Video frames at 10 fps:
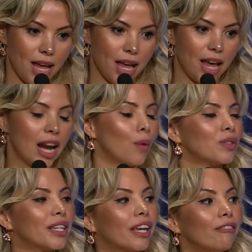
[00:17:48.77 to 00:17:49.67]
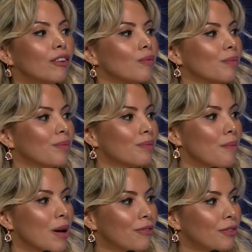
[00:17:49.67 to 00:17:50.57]
And I was given
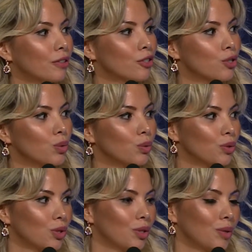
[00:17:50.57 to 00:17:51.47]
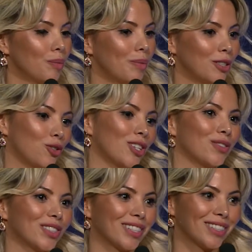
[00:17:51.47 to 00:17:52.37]
my first suit by Dress for
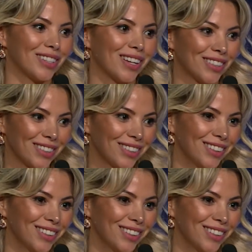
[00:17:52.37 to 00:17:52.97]
Success.